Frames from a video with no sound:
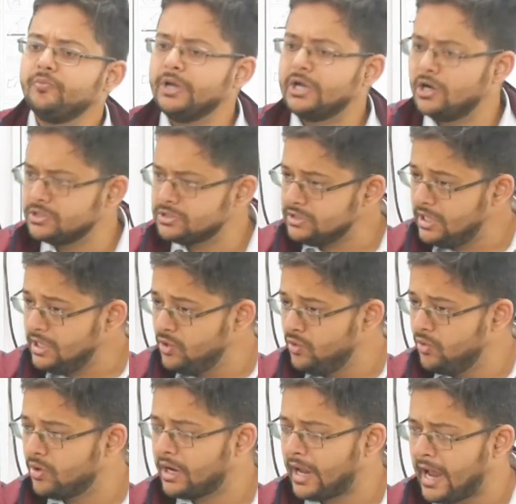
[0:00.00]
because you
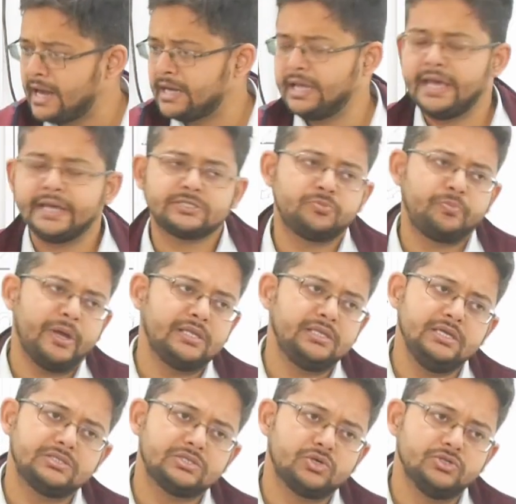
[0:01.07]
can expect
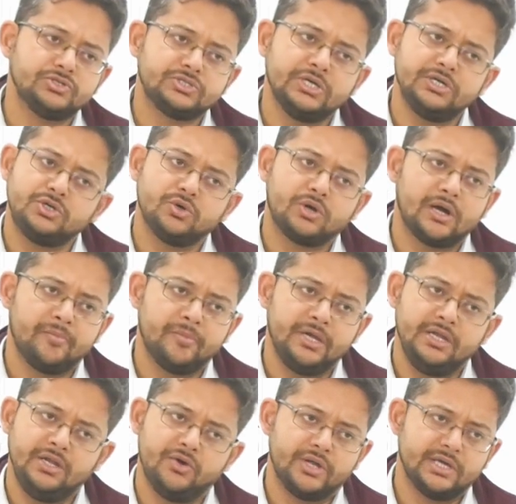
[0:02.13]
this question to come
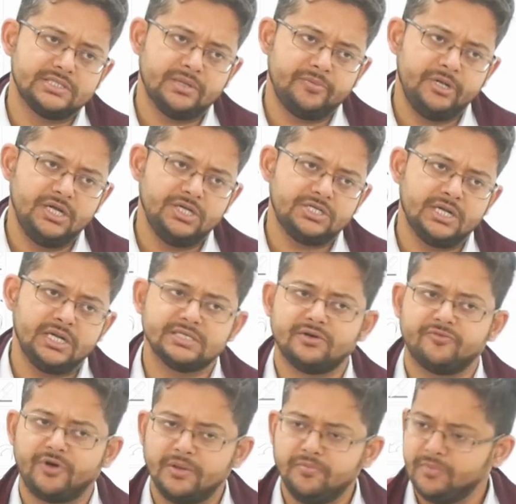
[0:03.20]
in your examination as
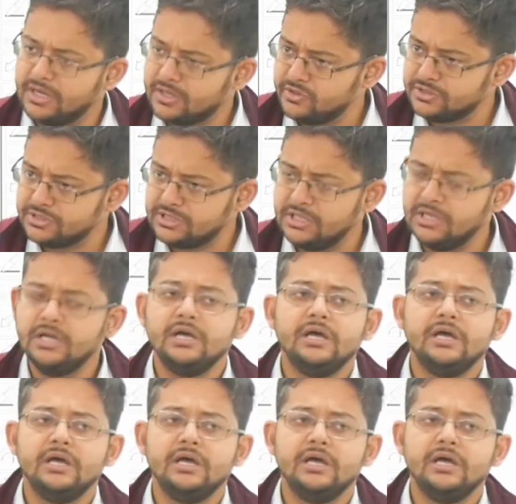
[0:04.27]
a 5-mark question.